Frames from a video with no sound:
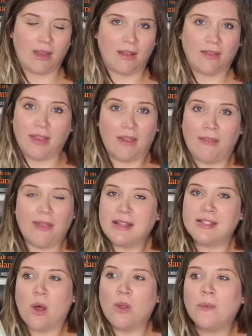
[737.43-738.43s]

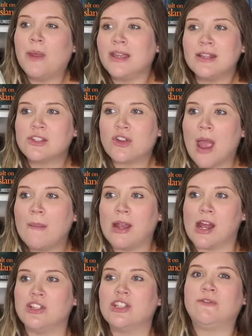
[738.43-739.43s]
that's the only way I can describe it.
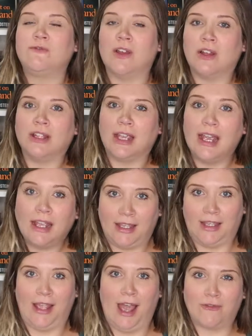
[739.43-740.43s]
I just felt
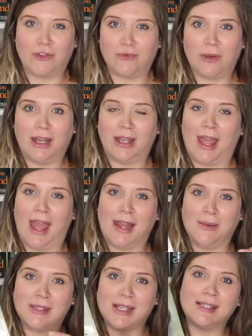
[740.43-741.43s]
icky after reading it, and
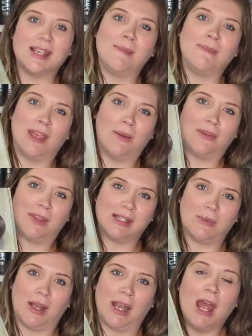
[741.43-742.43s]
it was the same thing with
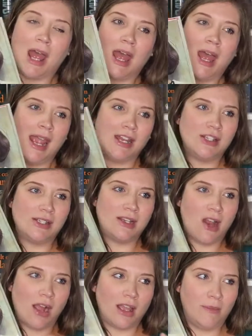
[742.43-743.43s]
this one. It just did
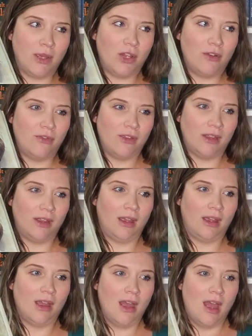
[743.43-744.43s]
not give me a good
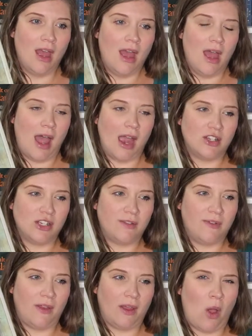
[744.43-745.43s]
feeling. I just
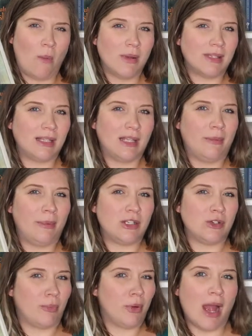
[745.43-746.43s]
felt like almost a little bit
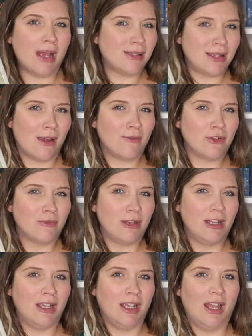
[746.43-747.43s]
depressed after
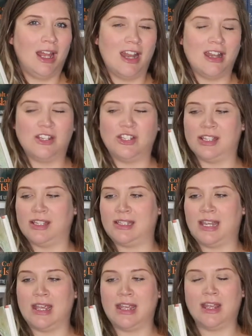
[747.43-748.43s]
reading it, and
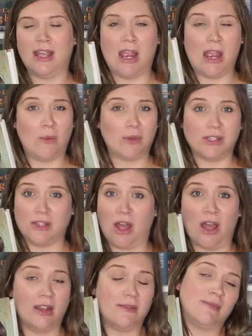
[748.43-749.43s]
it was
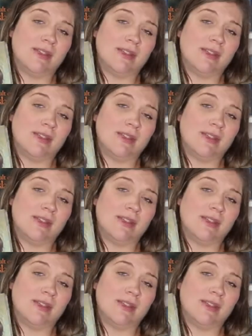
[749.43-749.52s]
not